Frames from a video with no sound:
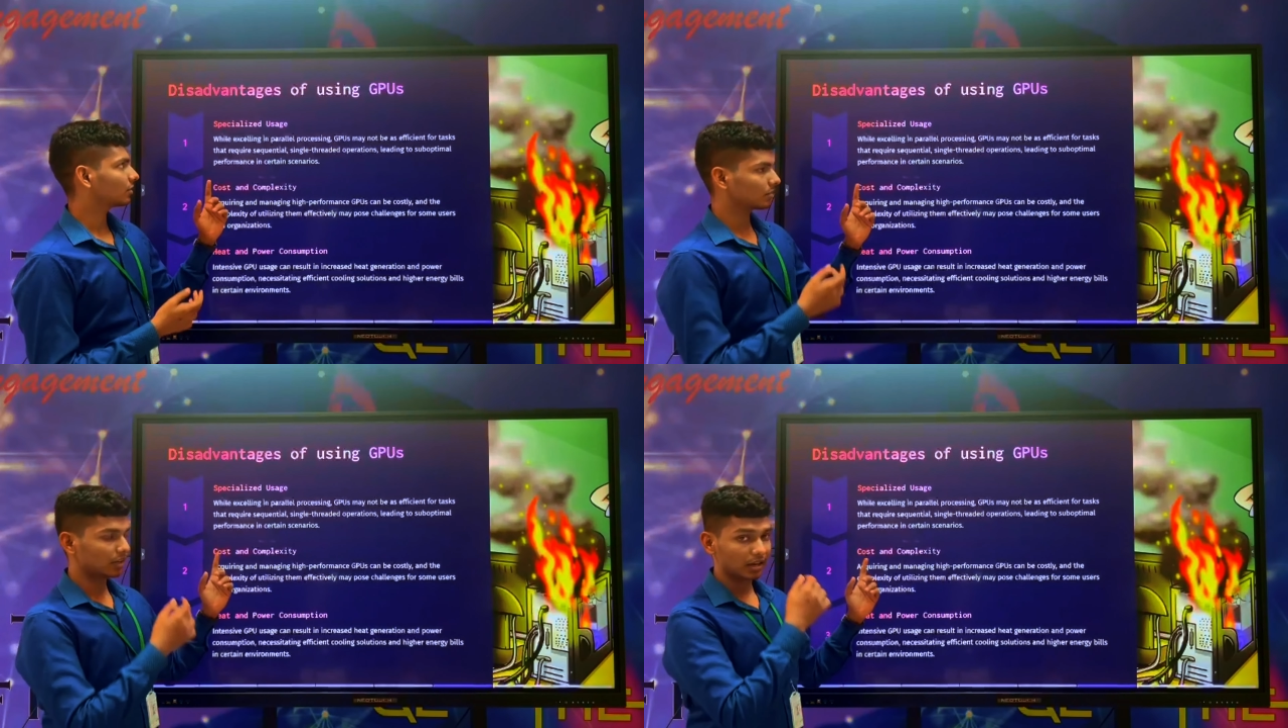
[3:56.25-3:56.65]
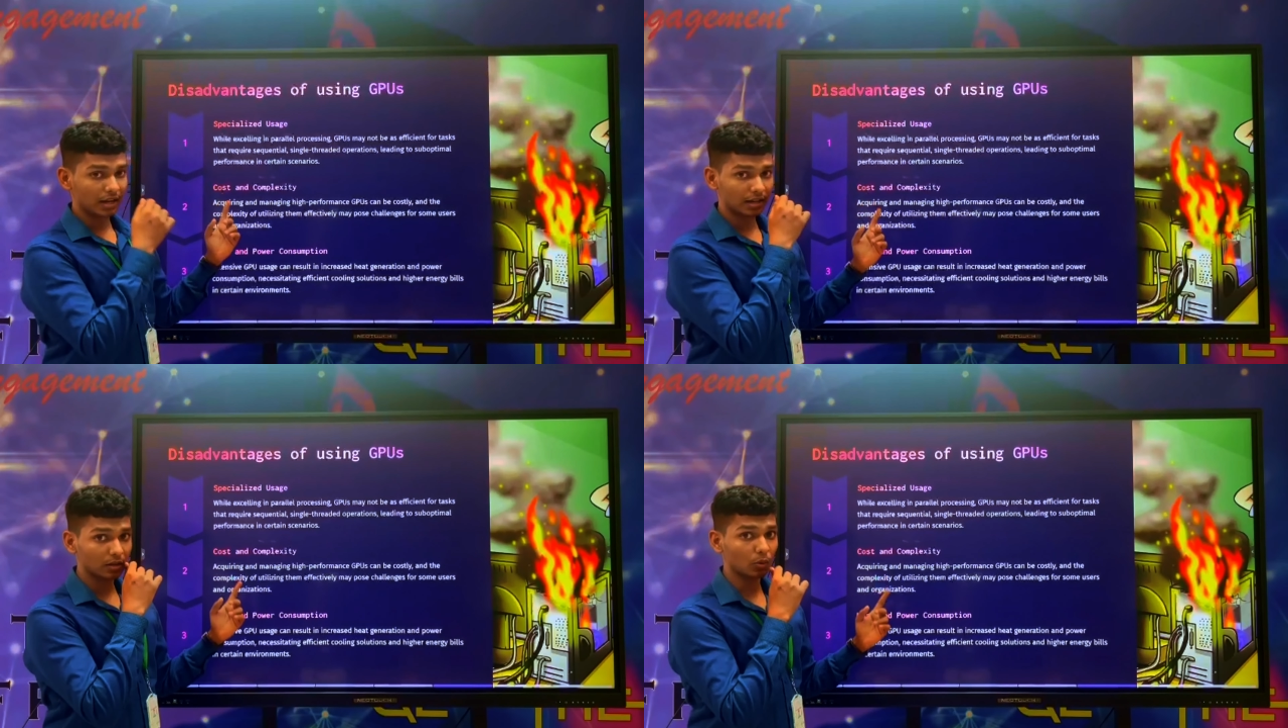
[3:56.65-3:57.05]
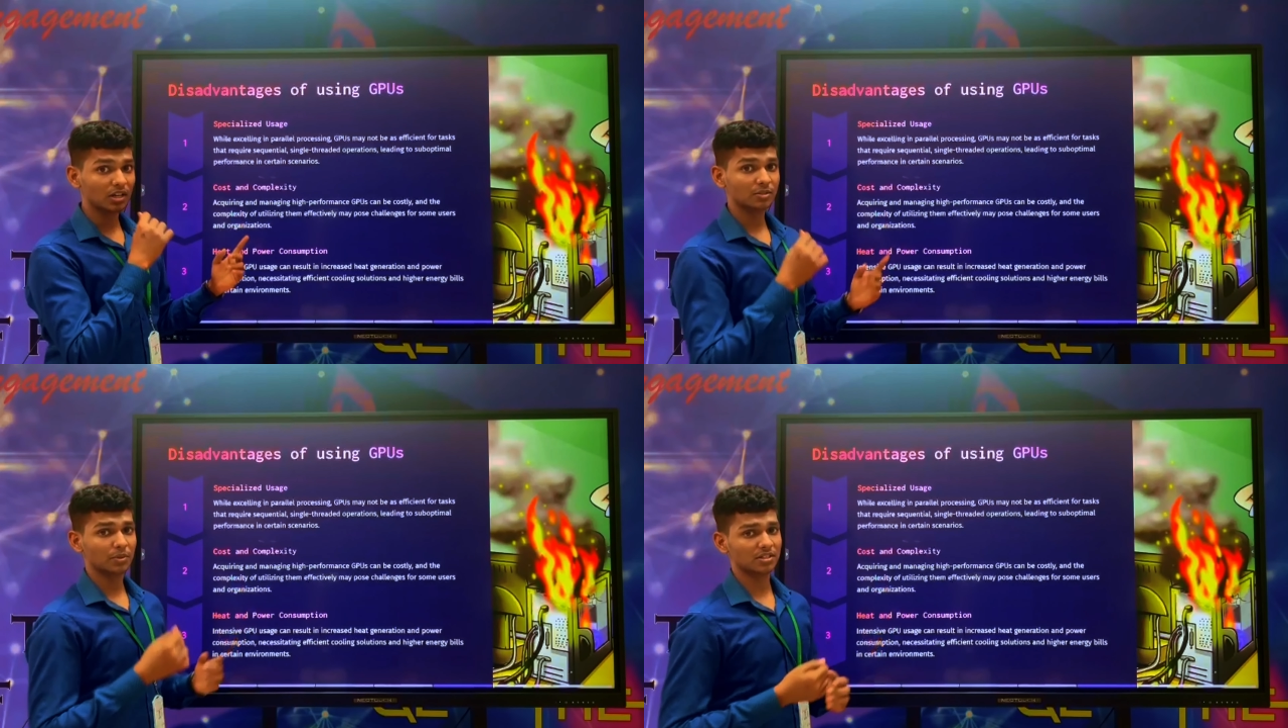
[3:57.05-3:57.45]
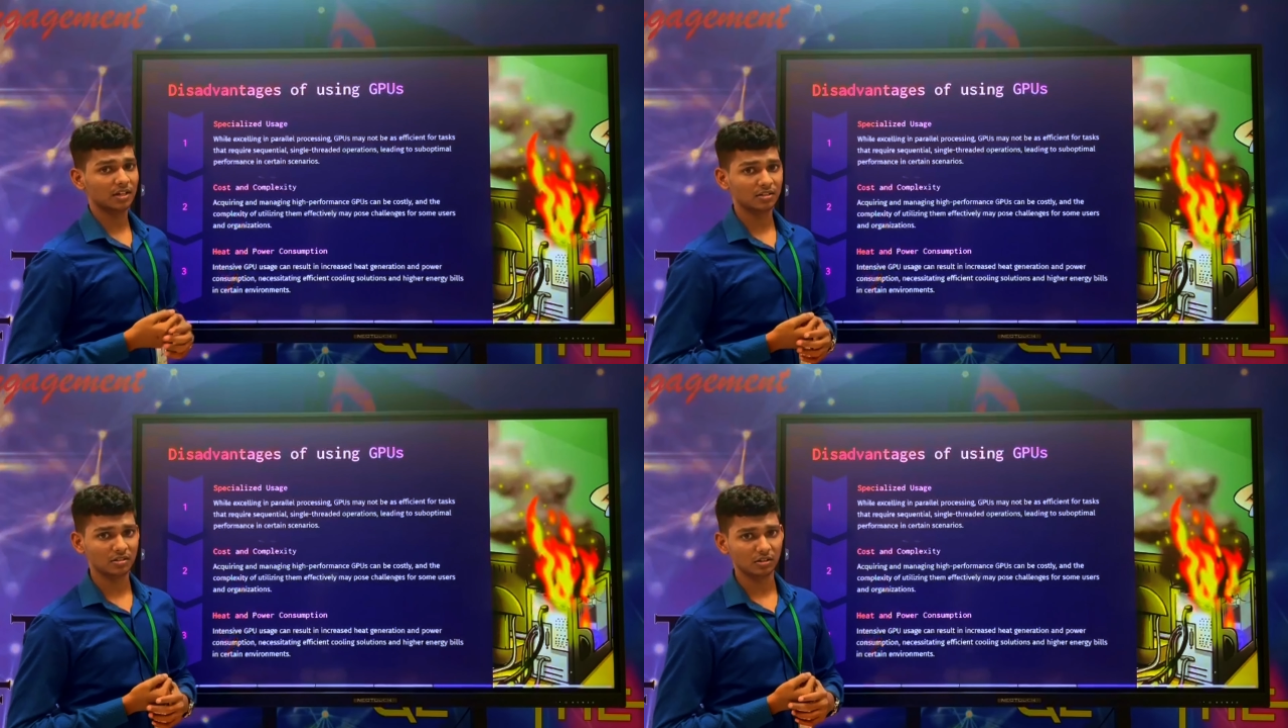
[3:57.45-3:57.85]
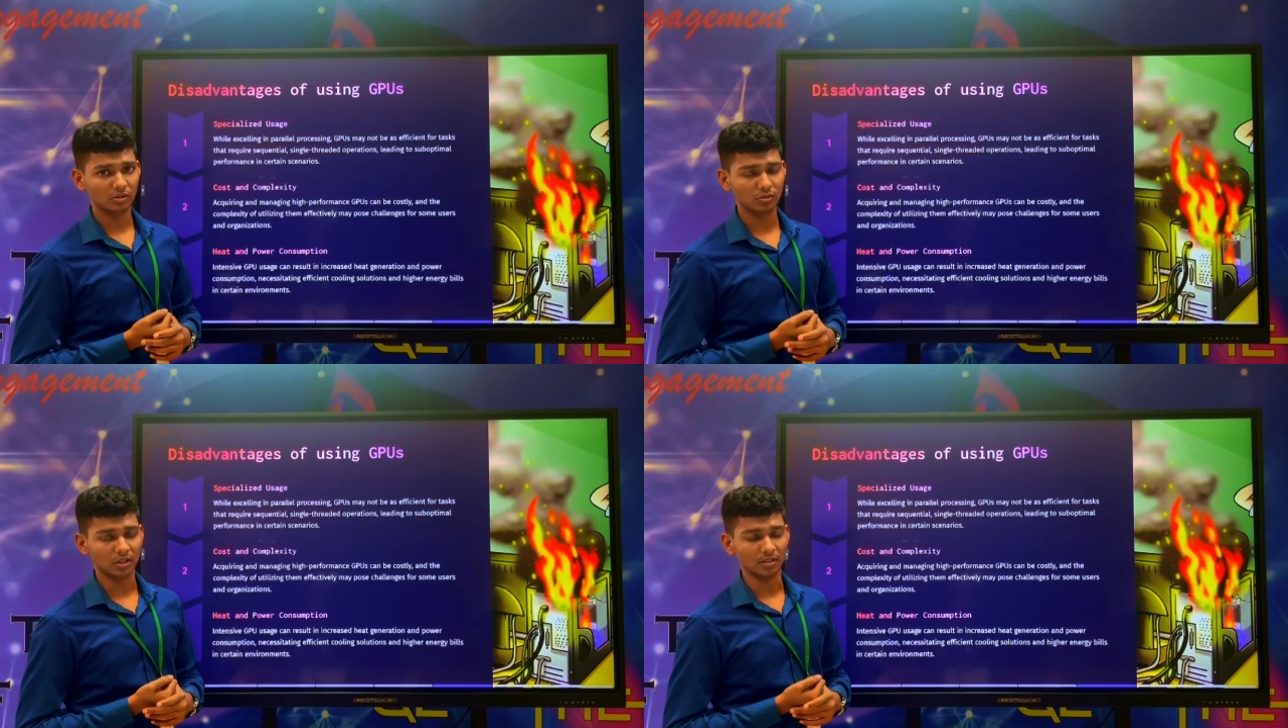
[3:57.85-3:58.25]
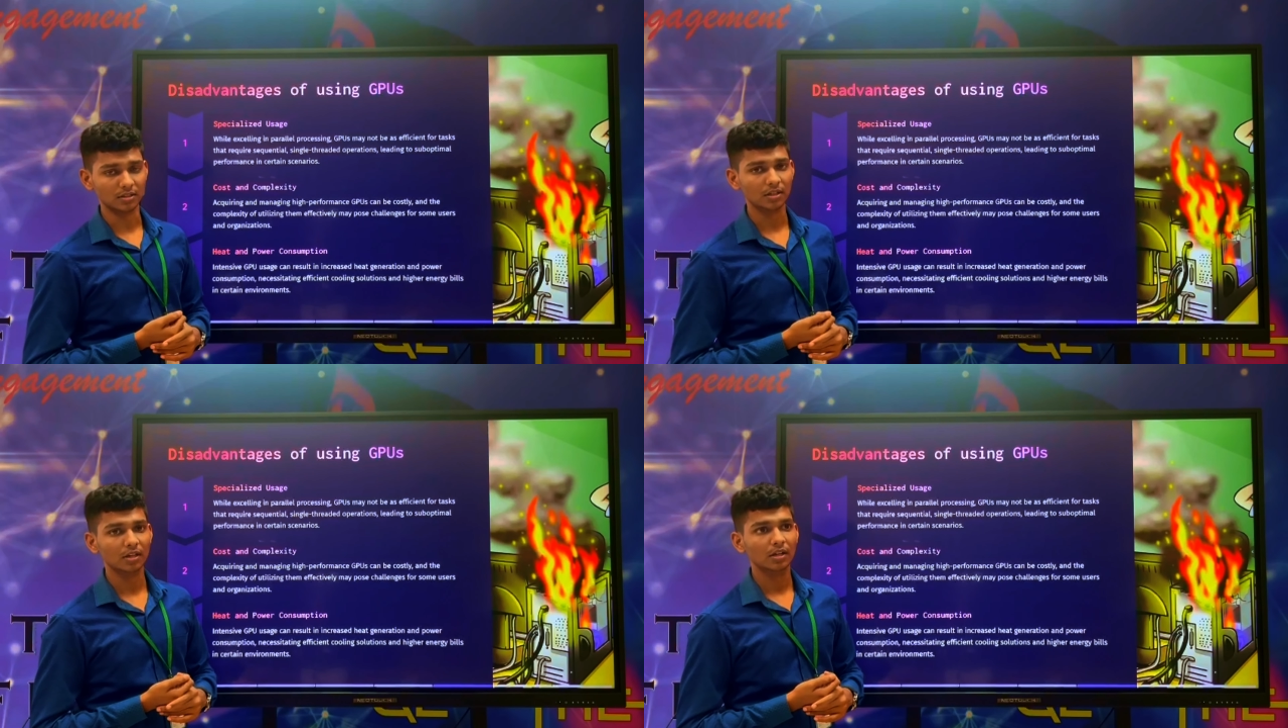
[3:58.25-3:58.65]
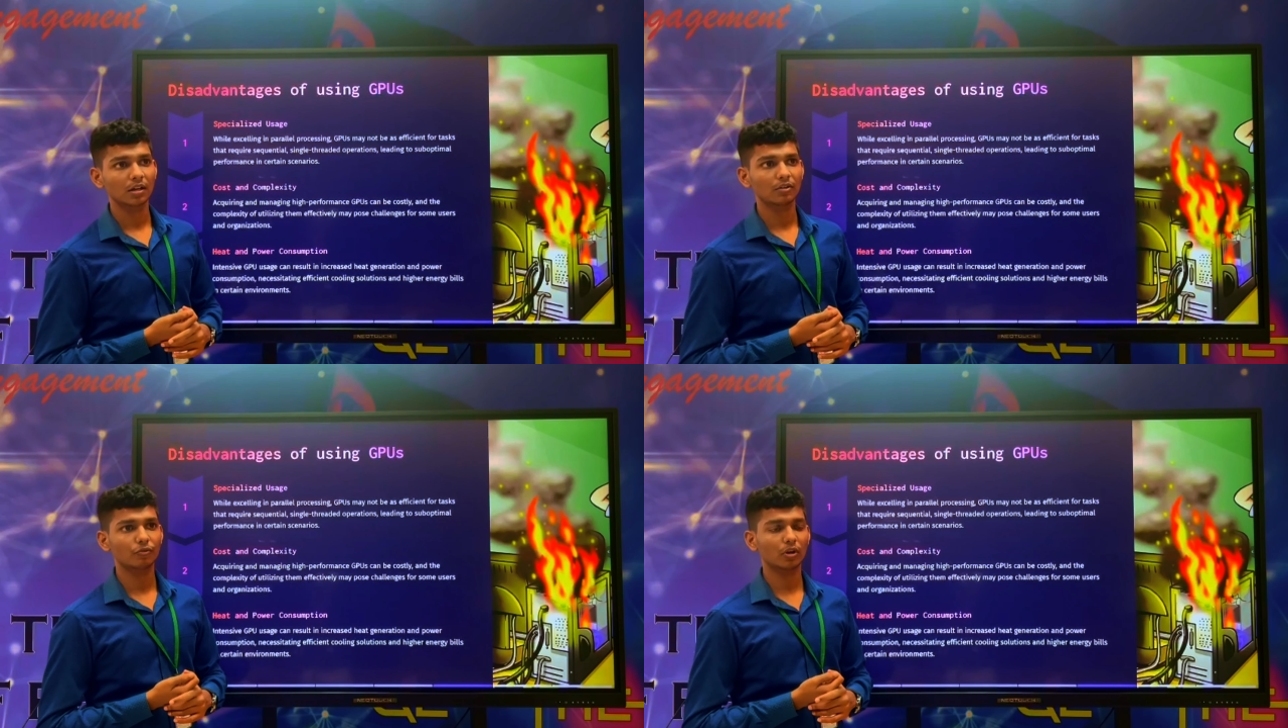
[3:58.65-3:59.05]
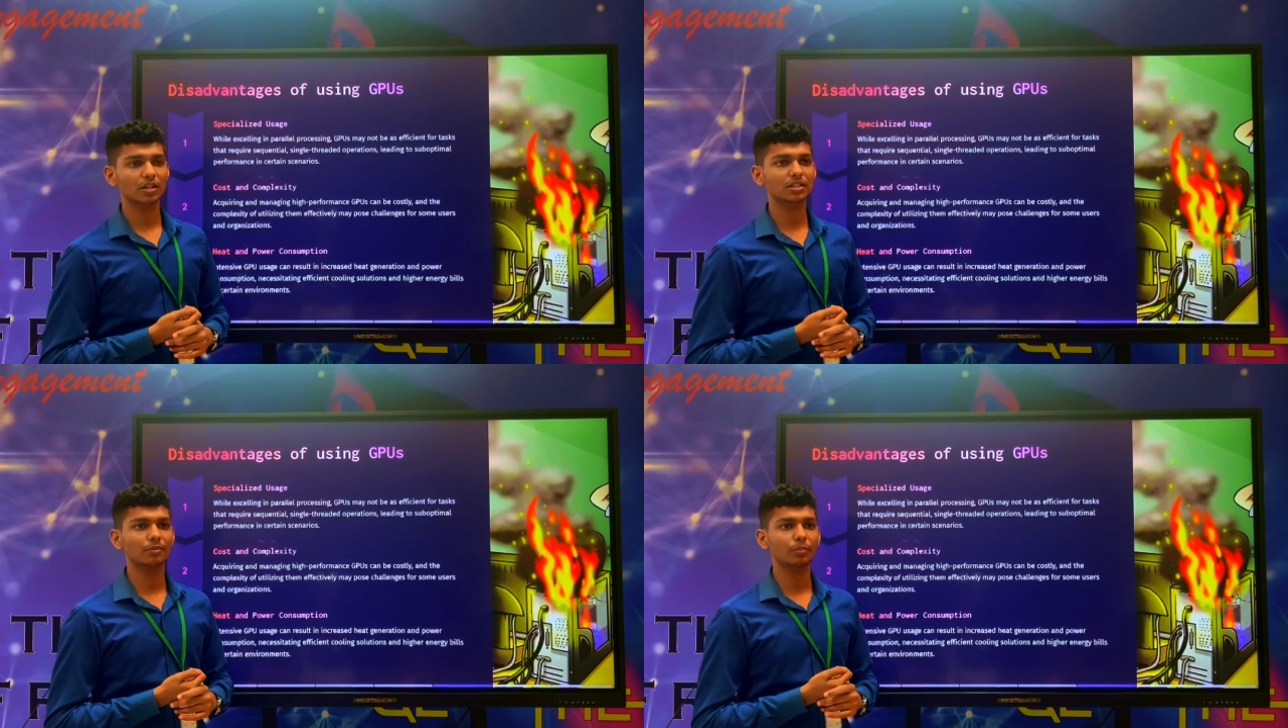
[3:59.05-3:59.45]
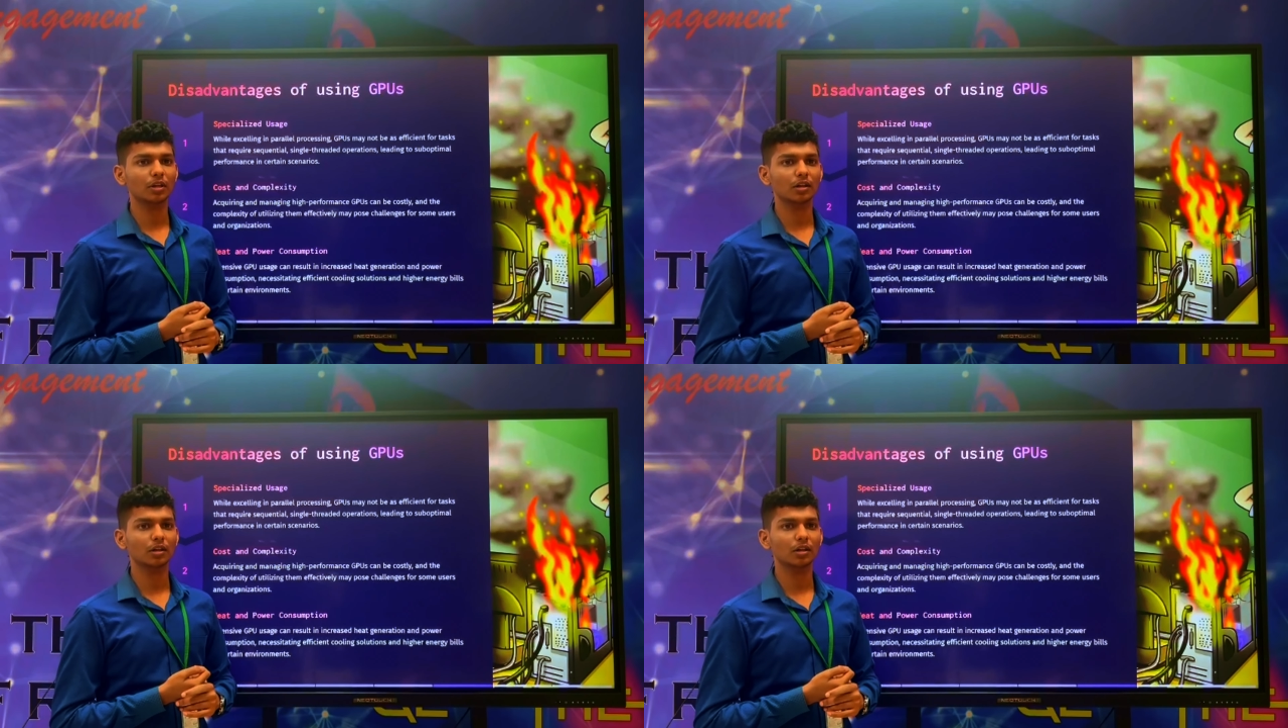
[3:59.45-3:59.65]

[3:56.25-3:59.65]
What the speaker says: can handle only specialized usage. For example,